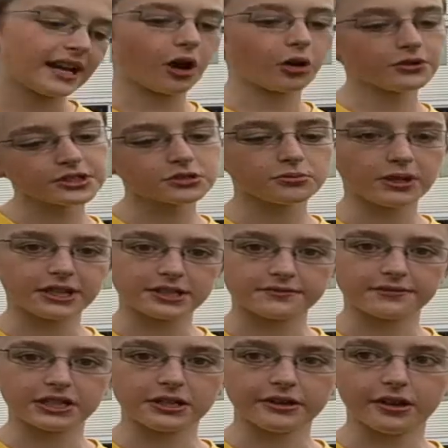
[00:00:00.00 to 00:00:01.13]
Now, this
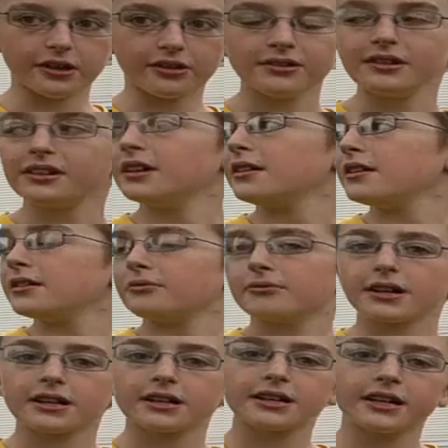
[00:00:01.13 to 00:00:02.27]
week's video,
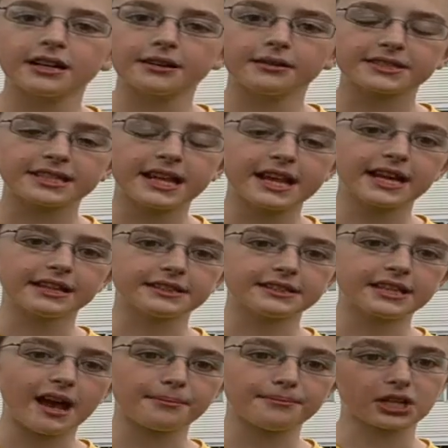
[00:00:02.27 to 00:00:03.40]
we're gonna stay on the
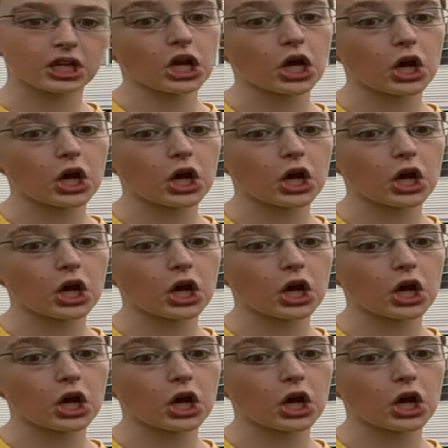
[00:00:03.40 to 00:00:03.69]
topic